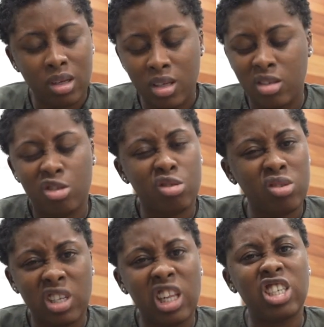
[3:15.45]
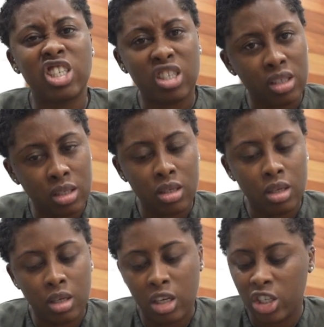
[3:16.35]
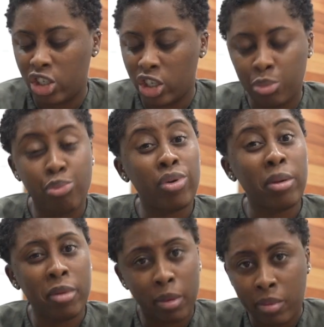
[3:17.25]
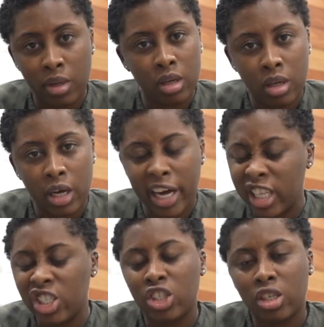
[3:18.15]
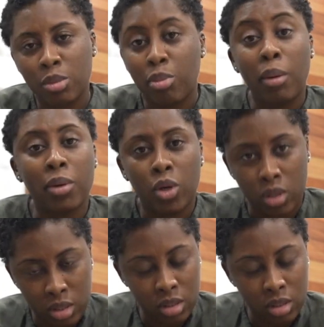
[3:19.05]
It's so delicious. It's just premium and it's just popcorn.